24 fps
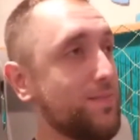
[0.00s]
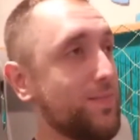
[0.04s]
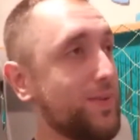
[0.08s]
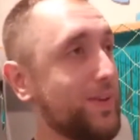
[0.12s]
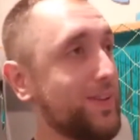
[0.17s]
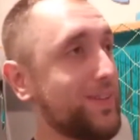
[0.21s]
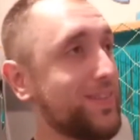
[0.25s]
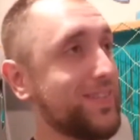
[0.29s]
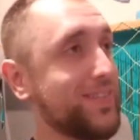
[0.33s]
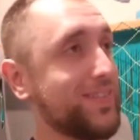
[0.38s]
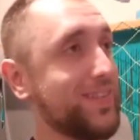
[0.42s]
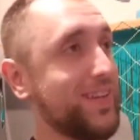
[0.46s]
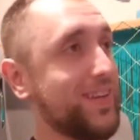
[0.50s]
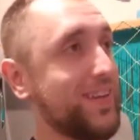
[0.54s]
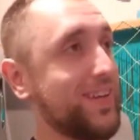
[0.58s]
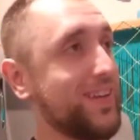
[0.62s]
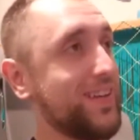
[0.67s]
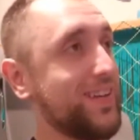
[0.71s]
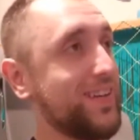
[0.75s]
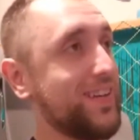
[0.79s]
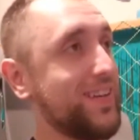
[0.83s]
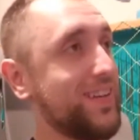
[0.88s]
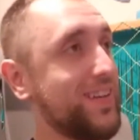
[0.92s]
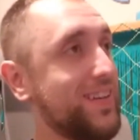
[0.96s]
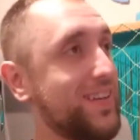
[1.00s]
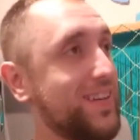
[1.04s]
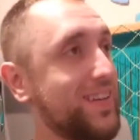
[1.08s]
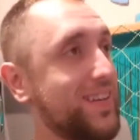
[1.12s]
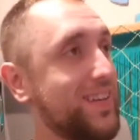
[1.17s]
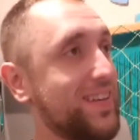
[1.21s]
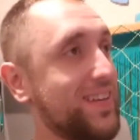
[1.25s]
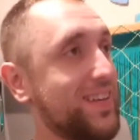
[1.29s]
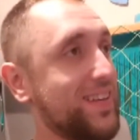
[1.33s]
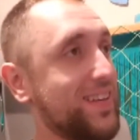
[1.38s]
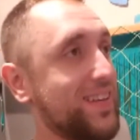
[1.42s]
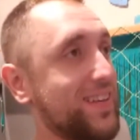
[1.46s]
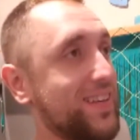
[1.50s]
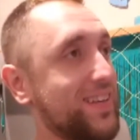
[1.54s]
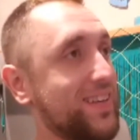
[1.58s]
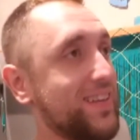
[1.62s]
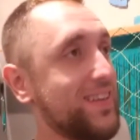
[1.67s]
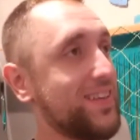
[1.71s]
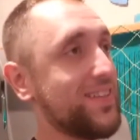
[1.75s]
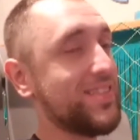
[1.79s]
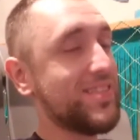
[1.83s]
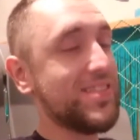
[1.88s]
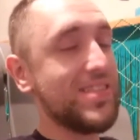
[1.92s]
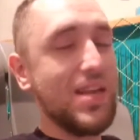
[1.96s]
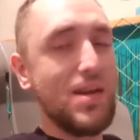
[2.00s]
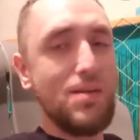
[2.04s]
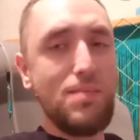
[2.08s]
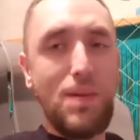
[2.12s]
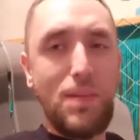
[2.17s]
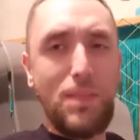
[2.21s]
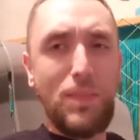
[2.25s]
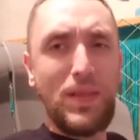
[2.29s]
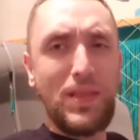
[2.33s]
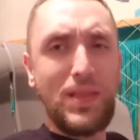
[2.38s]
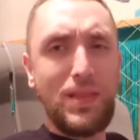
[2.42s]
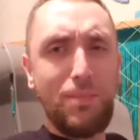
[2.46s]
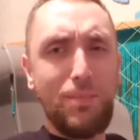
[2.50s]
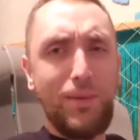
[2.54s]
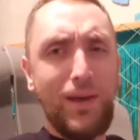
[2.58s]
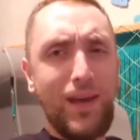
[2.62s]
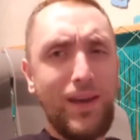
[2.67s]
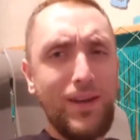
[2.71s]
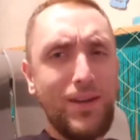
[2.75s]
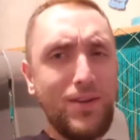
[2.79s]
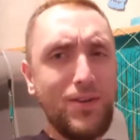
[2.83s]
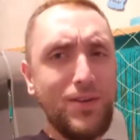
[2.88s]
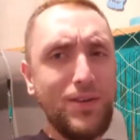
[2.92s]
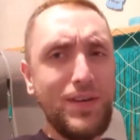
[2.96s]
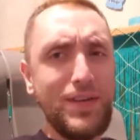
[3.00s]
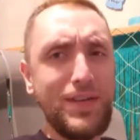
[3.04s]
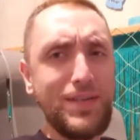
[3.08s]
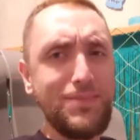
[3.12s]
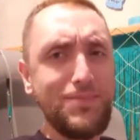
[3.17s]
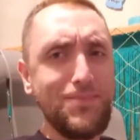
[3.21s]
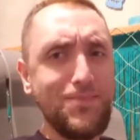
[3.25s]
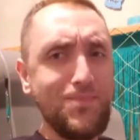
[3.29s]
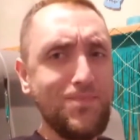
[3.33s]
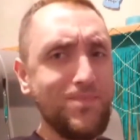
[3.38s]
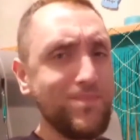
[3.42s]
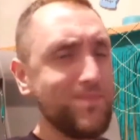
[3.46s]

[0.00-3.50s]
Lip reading: but he set him up like the pedigree,